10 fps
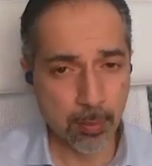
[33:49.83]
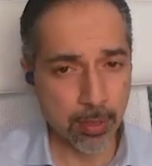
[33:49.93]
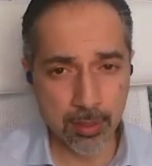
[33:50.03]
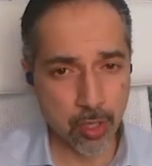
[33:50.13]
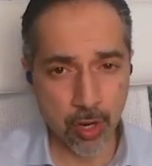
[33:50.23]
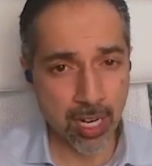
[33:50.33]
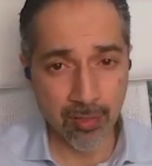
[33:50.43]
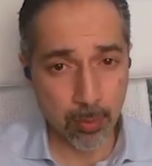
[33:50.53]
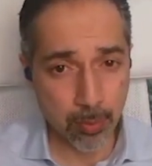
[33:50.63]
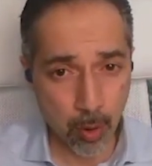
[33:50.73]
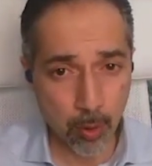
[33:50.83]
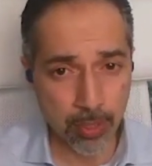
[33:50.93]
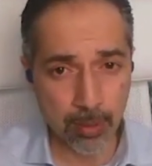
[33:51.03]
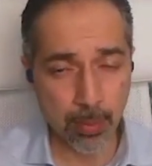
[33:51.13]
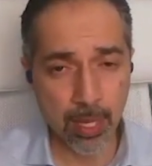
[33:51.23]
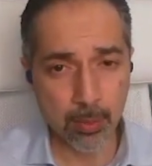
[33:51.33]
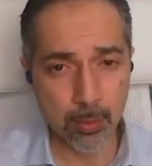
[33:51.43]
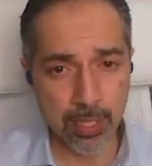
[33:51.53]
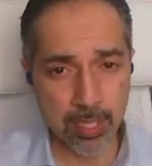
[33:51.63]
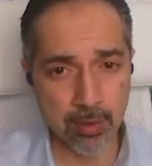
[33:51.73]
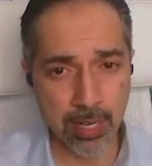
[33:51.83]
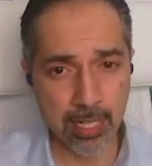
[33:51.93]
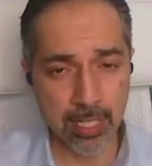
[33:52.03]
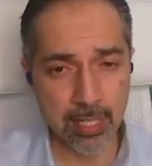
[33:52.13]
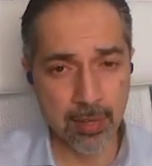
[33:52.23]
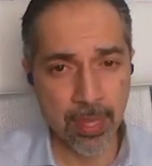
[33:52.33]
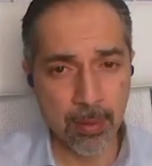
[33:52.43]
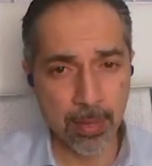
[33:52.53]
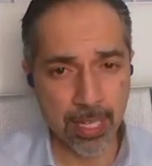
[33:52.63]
but the Shah never broke them with the Israelis.